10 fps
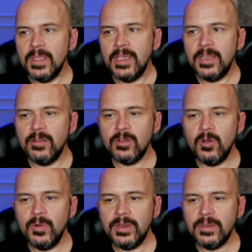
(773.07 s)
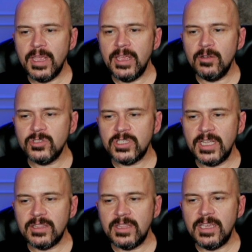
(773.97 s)
You know, go in and go
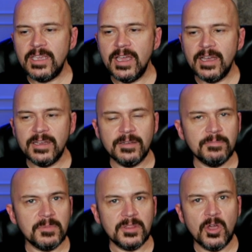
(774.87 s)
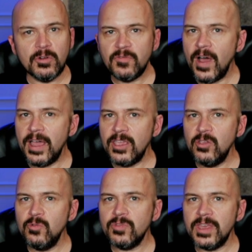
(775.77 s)
set the notify
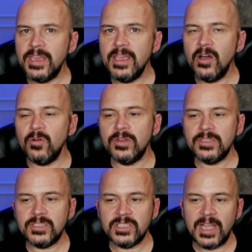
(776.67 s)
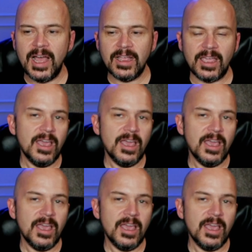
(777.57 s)
you thing on stock.